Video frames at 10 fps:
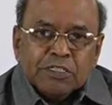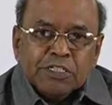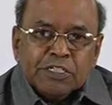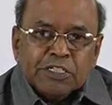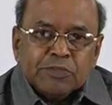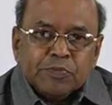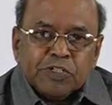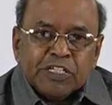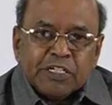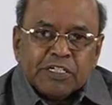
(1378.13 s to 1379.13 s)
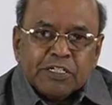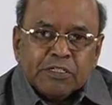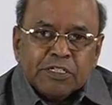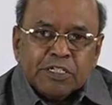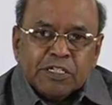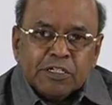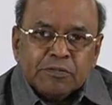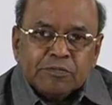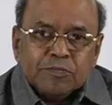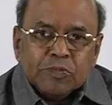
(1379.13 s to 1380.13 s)
it is projected here
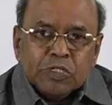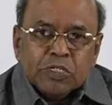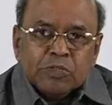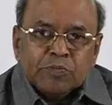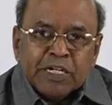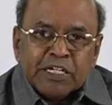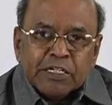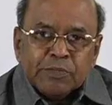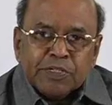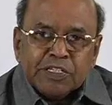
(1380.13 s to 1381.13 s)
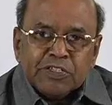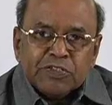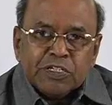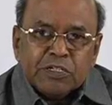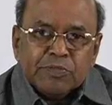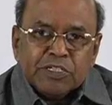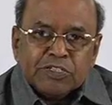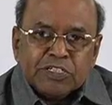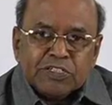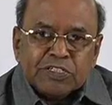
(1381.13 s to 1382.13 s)
by keeping the same
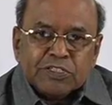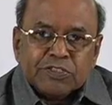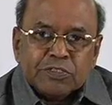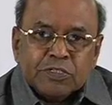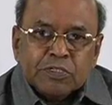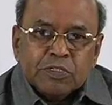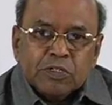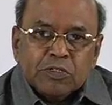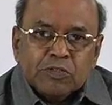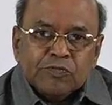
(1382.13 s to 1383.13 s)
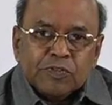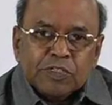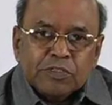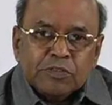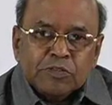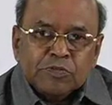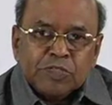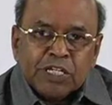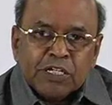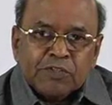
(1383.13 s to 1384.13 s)
distances. You
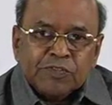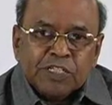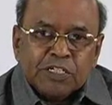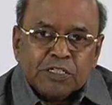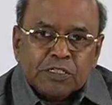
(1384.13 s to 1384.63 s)
take the